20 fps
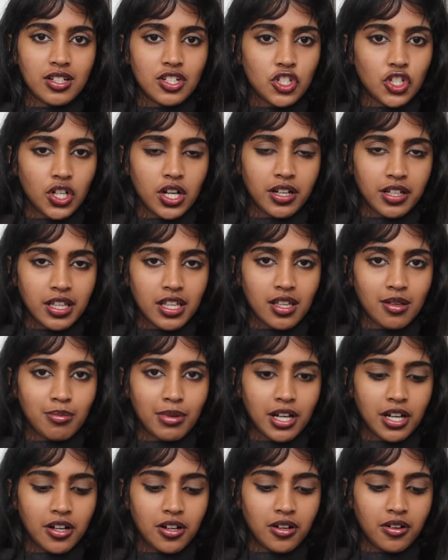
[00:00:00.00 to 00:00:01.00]
chunky
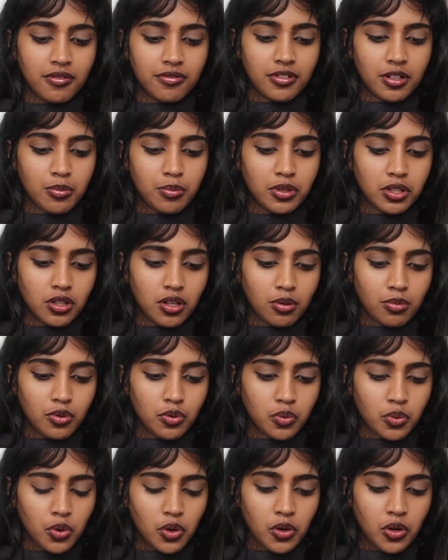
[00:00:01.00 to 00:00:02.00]
belt from
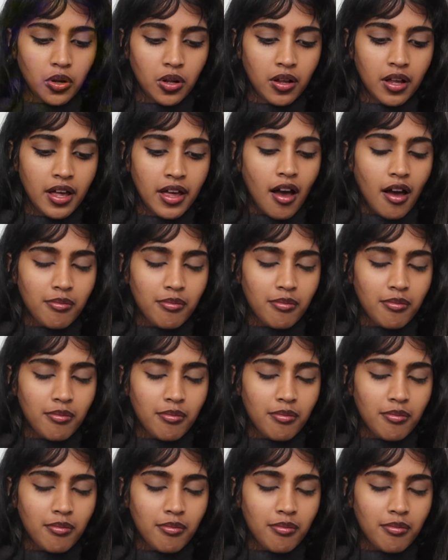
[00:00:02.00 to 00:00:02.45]
Paloma Wool.